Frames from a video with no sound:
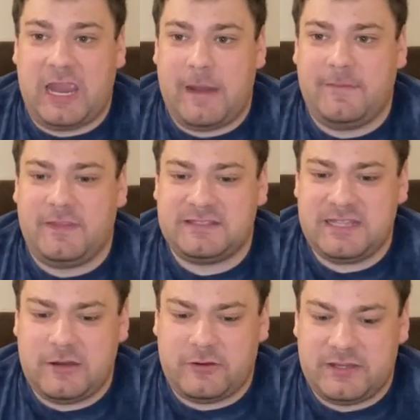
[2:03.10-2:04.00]
game in the
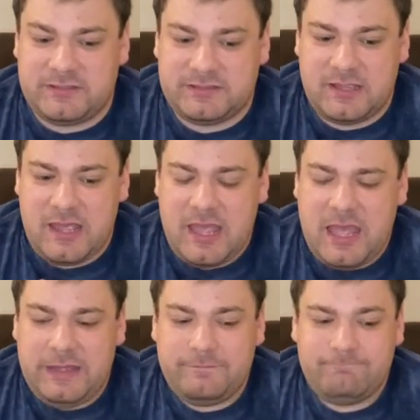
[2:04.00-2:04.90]
series.
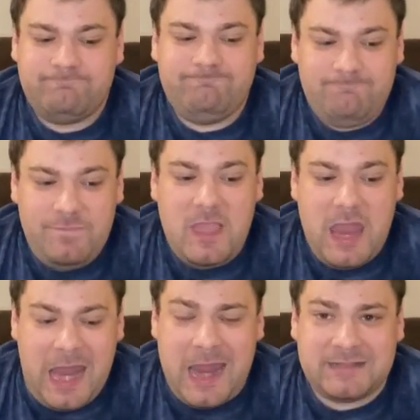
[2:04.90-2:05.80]

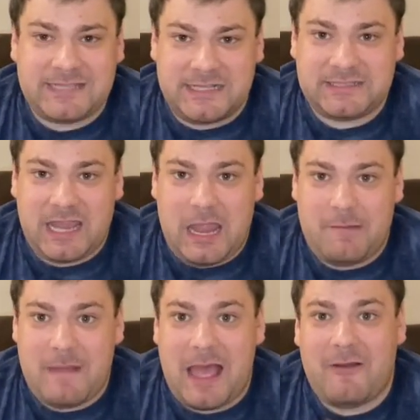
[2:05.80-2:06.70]
And since the
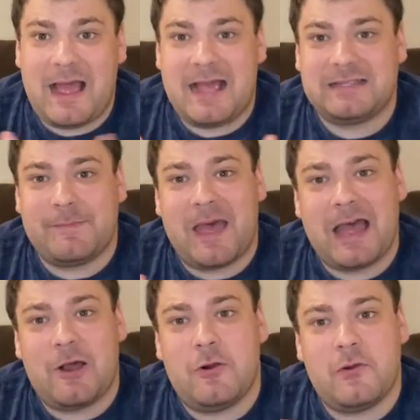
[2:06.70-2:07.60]
game now has
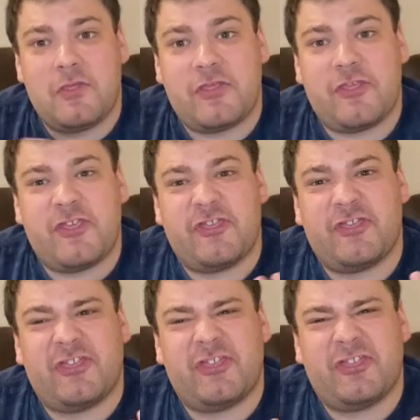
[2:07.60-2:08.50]
about
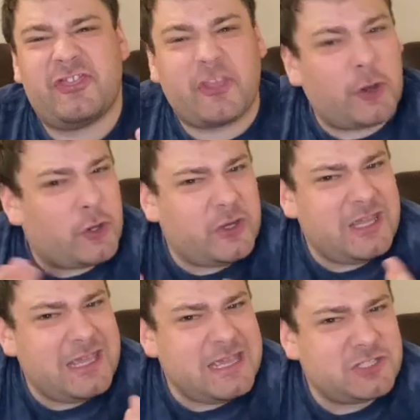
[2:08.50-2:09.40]

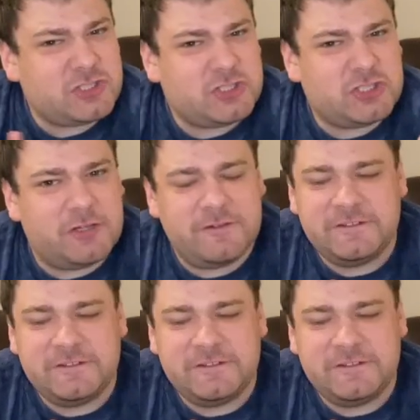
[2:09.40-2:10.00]
30-ish,